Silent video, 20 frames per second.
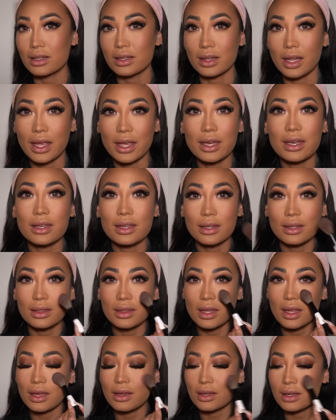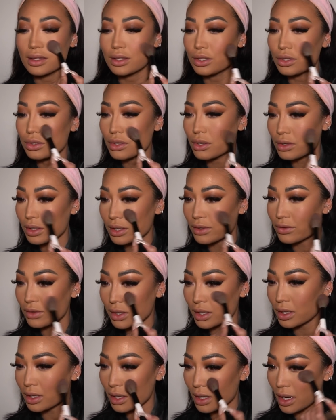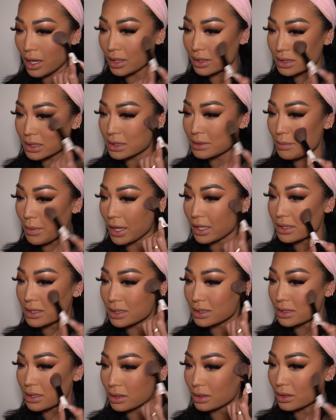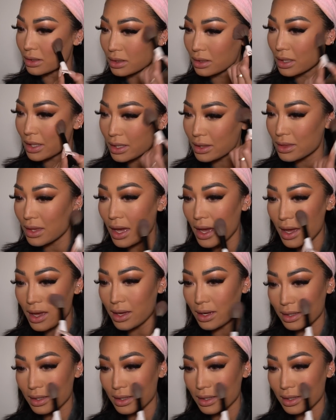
Like you don't even expect it to look like that,